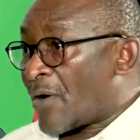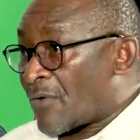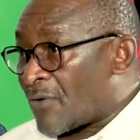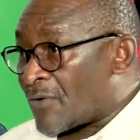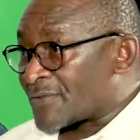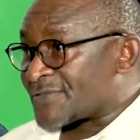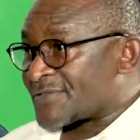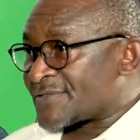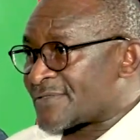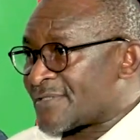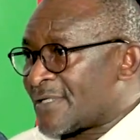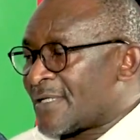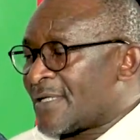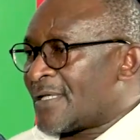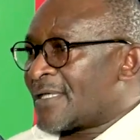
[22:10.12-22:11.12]
cause.
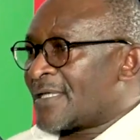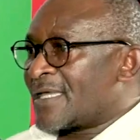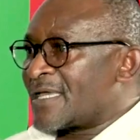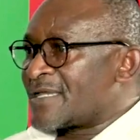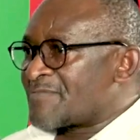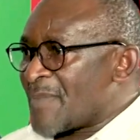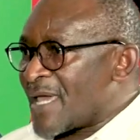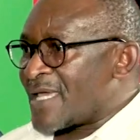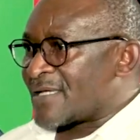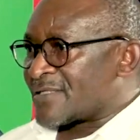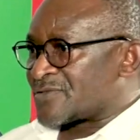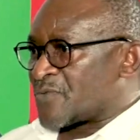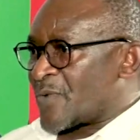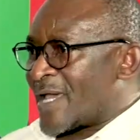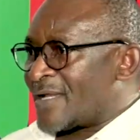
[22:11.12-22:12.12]
It may
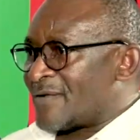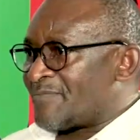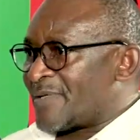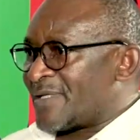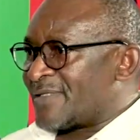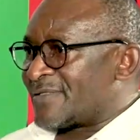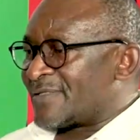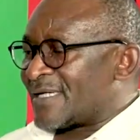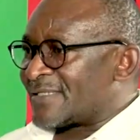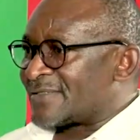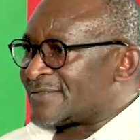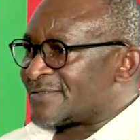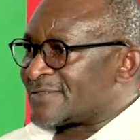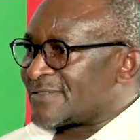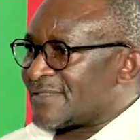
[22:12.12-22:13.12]
as well be
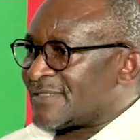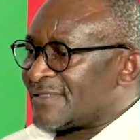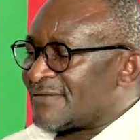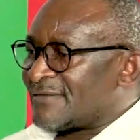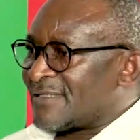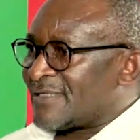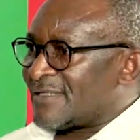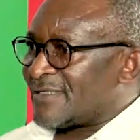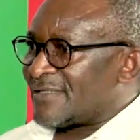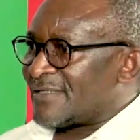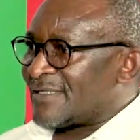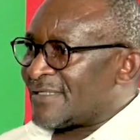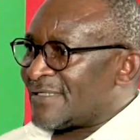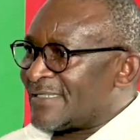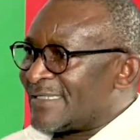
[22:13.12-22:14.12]
that
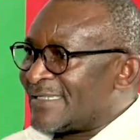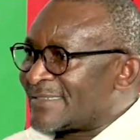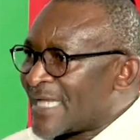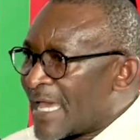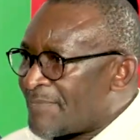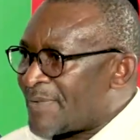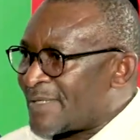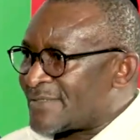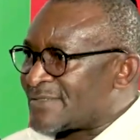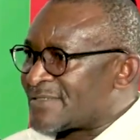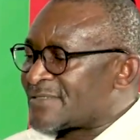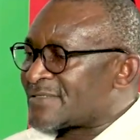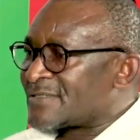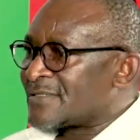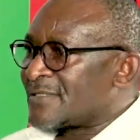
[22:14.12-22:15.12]
it
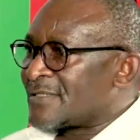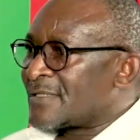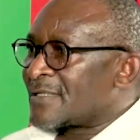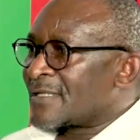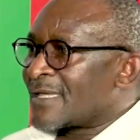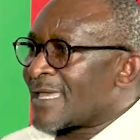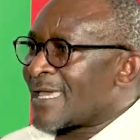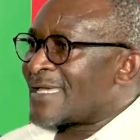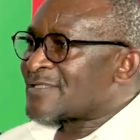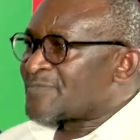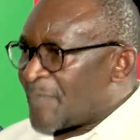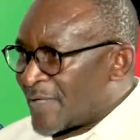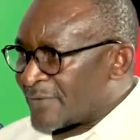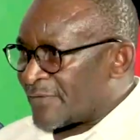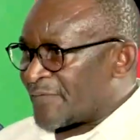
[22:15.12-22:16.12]
happens as
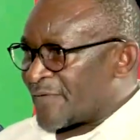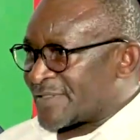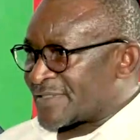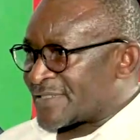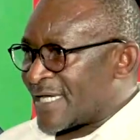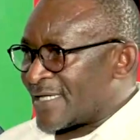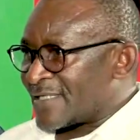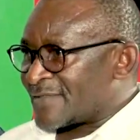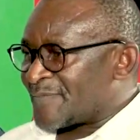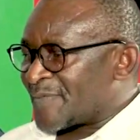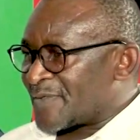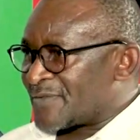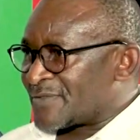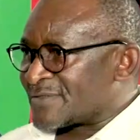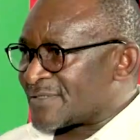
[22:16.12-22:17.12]
part of a strike,
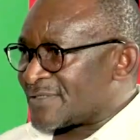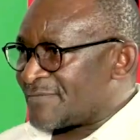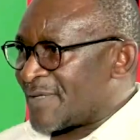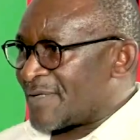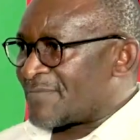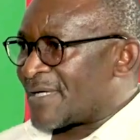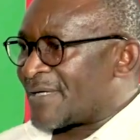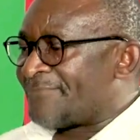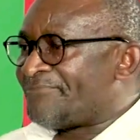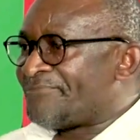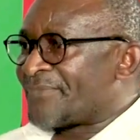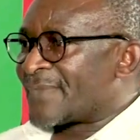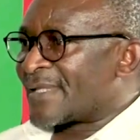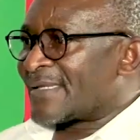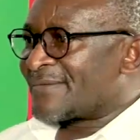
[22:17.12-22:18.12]
because remember,
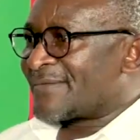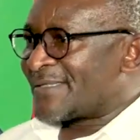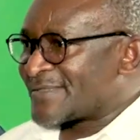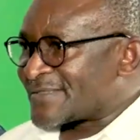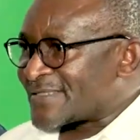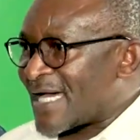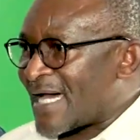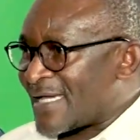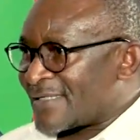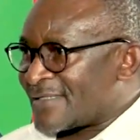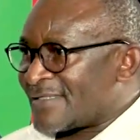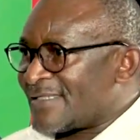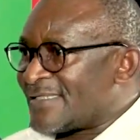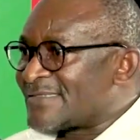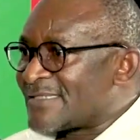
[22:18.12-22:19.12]
the
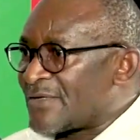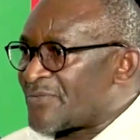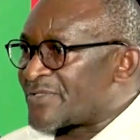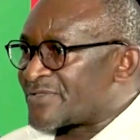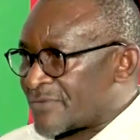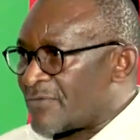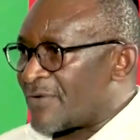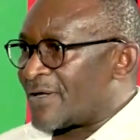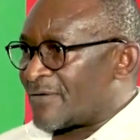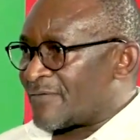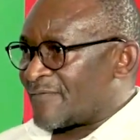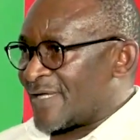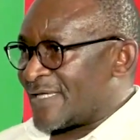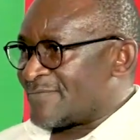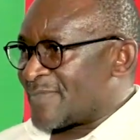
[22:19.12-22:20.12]
strike is the withdrawal
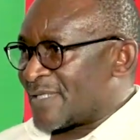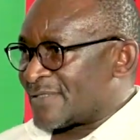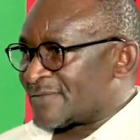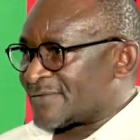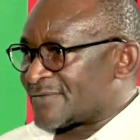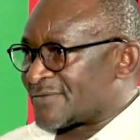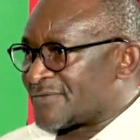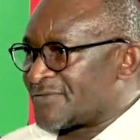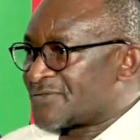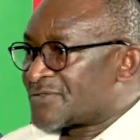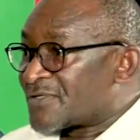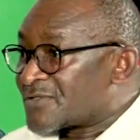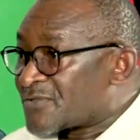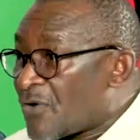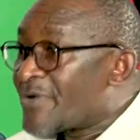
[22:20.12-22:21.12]
of labor. So you're
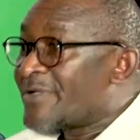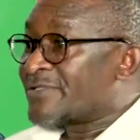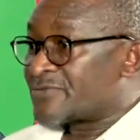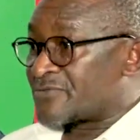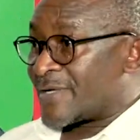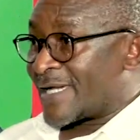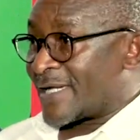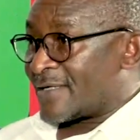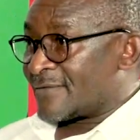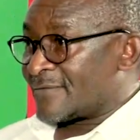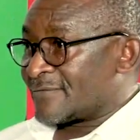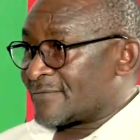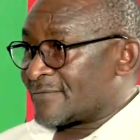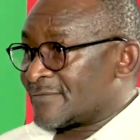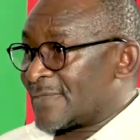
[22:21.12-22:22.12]
not going to work
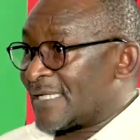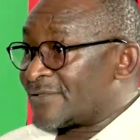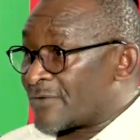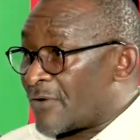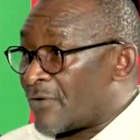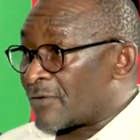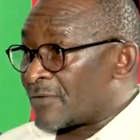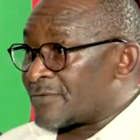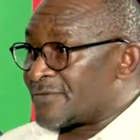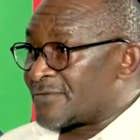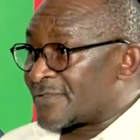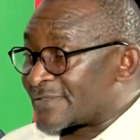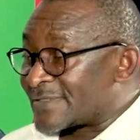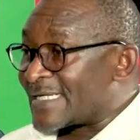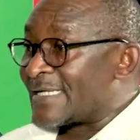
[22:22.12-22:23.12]
at all. You're
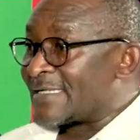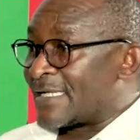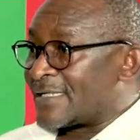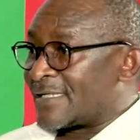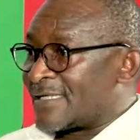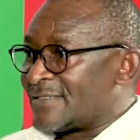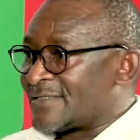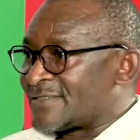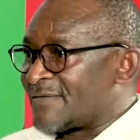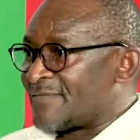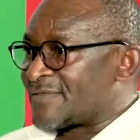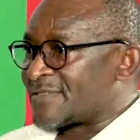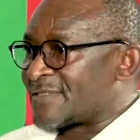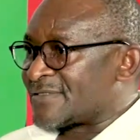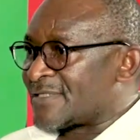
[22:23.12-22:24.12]
not rendering any
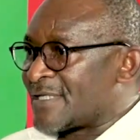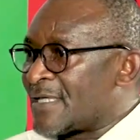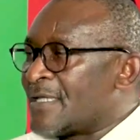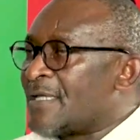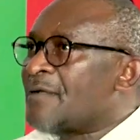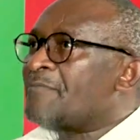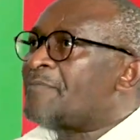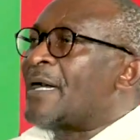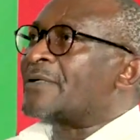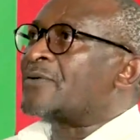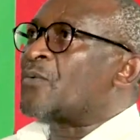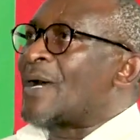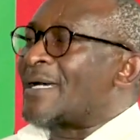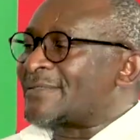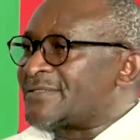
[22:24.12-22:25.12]
services. But
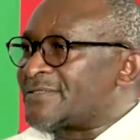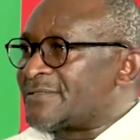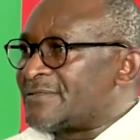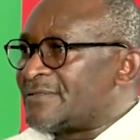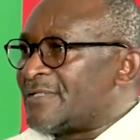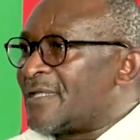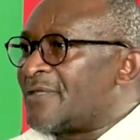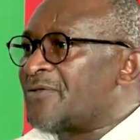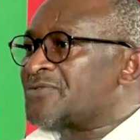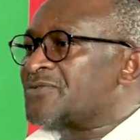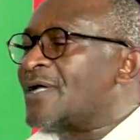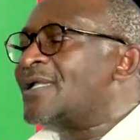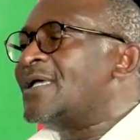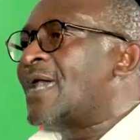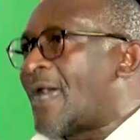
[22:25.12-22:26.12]
what
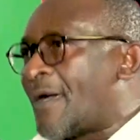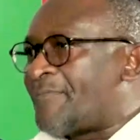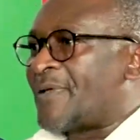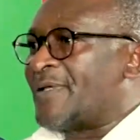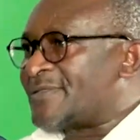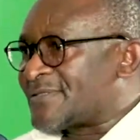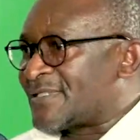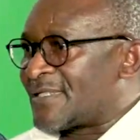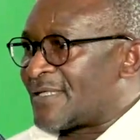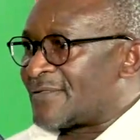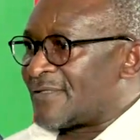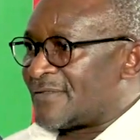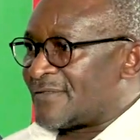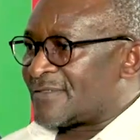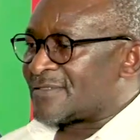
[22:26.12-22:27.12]
usually happens, and I
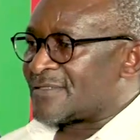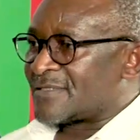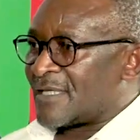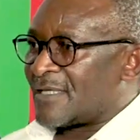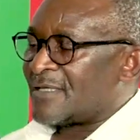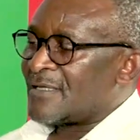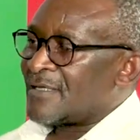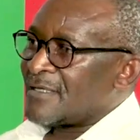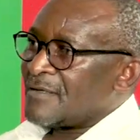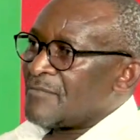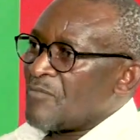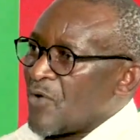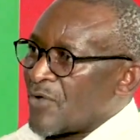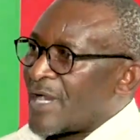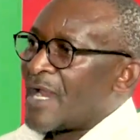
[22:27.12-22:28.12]
think this is a
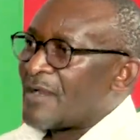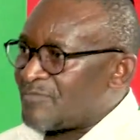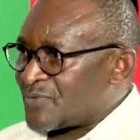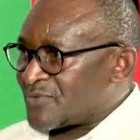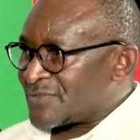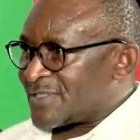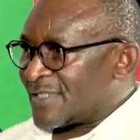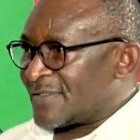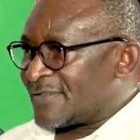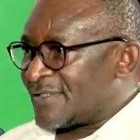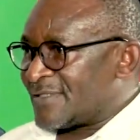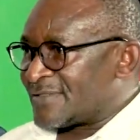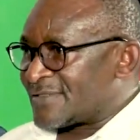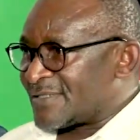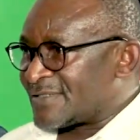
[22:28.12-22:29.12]
morale boosting
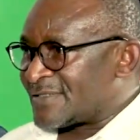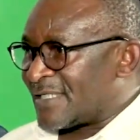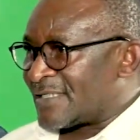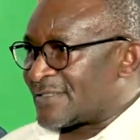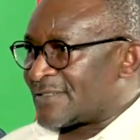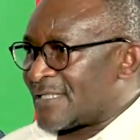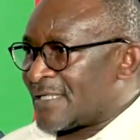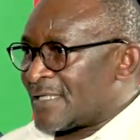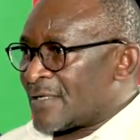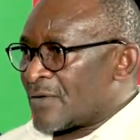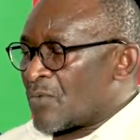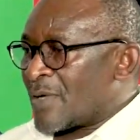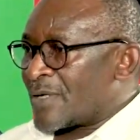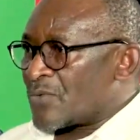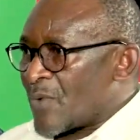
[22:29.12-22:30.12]
thing, is that
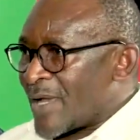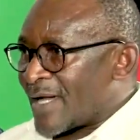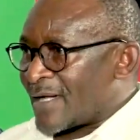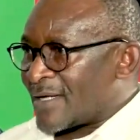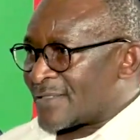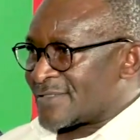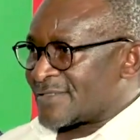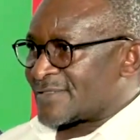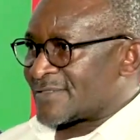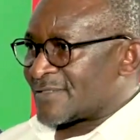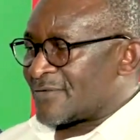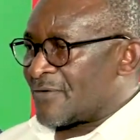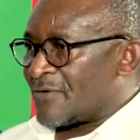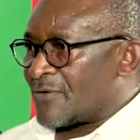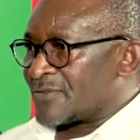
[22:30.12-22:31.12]
when workers
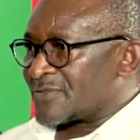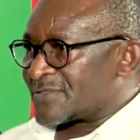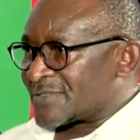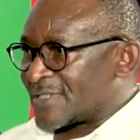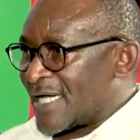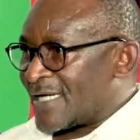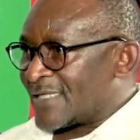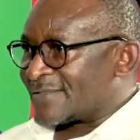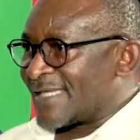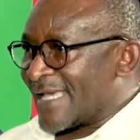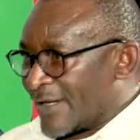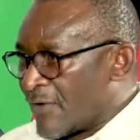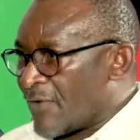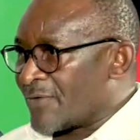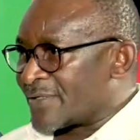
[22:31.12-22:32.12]
go on strike,
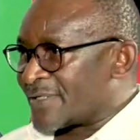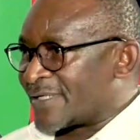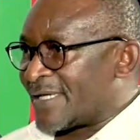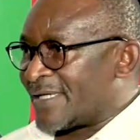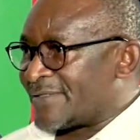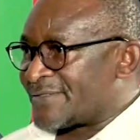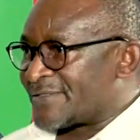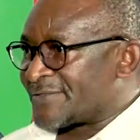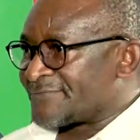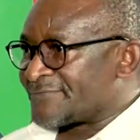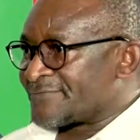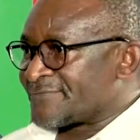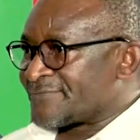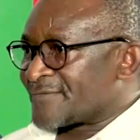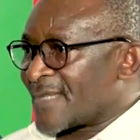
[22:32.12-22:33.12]
they congregate
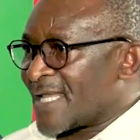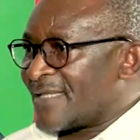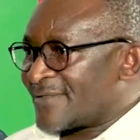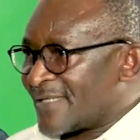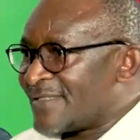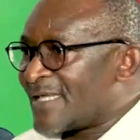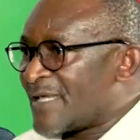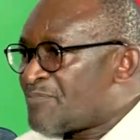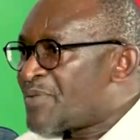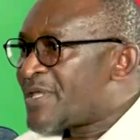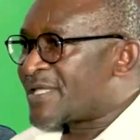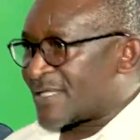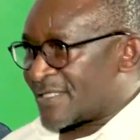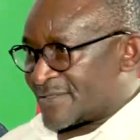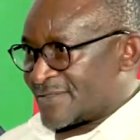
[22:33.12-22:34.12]
and then they
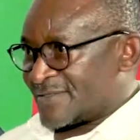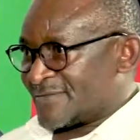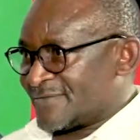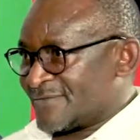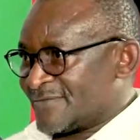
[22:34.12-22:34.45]
picket,